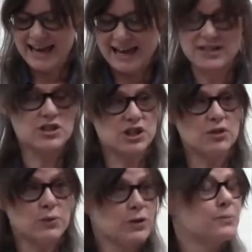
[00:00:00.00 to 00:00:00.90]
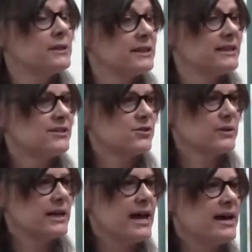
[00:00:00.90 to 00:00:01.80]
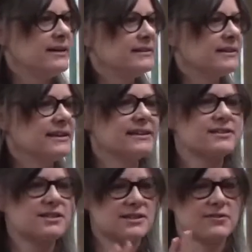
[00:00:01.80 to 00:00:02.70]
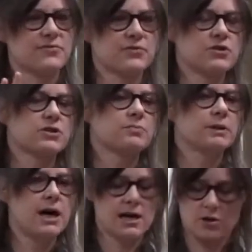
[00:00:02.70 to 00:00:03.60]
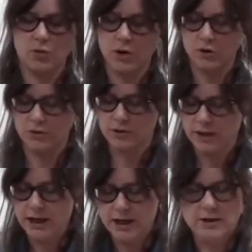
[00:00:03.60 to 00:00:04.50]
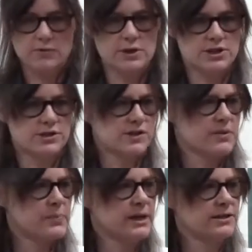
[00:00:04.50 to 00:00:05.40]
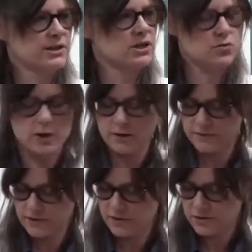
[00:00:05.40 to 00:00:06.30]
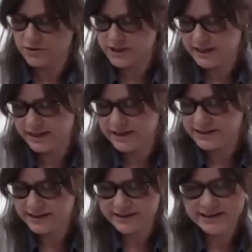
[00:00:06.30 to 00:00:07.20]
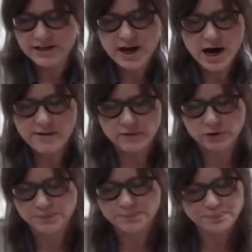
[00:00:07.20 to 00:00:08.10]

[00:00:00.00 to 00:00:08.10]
and she will put it to an end. And this is the first block quote, which is on pages 12 to 13 in the novel.